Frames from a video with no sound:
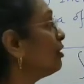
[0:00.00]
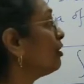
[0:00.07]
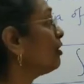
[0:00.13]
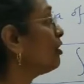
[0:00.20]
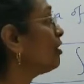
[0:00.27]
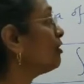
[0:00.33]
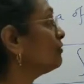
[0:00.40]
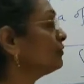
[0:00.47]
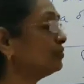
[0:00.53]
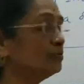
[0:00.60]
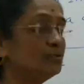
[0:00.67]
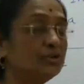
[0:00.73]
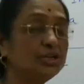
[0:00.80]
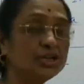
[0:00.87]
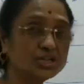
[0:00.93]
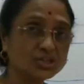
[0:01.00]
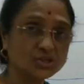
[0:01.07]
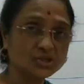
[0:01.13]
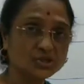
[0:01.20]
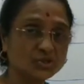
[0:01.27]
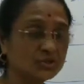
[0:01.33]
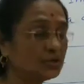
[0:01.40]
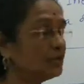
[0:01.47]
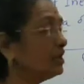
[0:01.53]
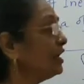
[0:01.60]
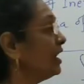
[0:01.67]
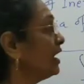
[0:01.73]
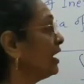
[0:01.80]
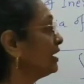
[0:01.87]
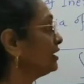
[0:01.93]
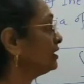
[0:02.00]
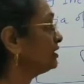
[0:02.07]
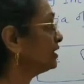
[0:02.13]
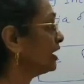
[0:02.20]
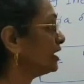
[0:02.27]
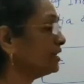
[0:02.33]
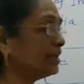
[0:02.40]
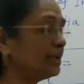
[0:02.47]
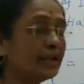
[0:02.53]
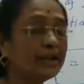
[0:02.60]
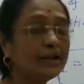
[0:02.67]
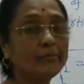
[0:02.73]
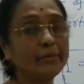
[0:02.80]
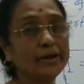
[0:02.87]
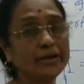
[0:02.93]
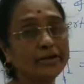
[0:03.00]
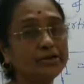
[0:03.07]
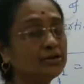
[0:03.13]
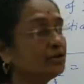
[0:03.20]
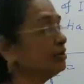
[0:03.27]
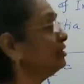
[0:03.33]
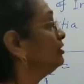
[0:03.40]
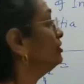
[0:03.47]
of disk, and that element